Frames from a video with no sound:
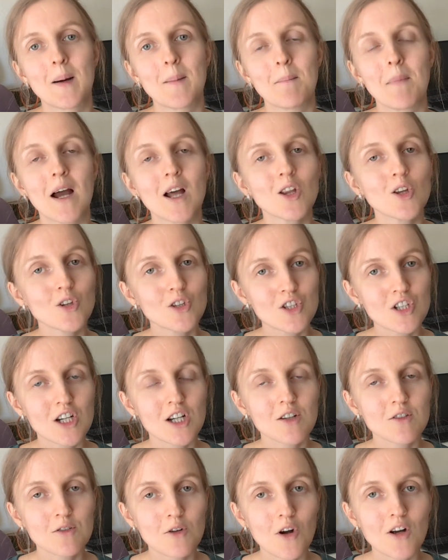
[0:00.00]

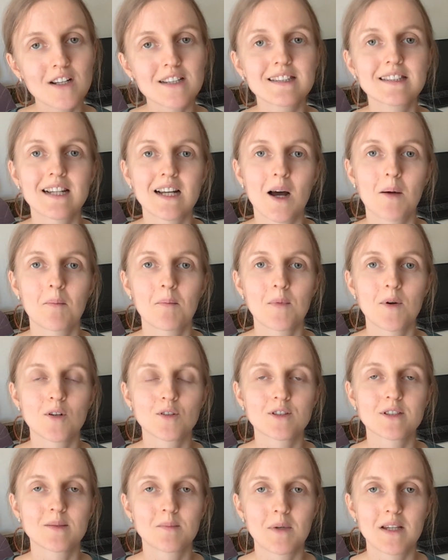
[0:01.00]
biologically focused
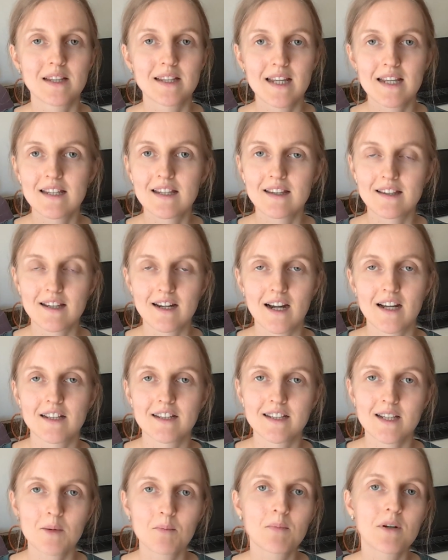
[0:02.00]
compost, maintaining the right
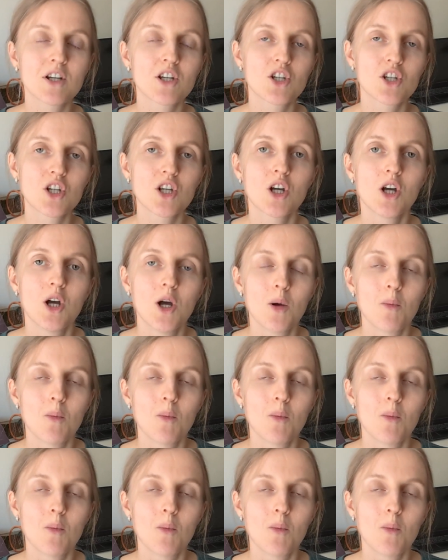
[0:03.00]
temperature,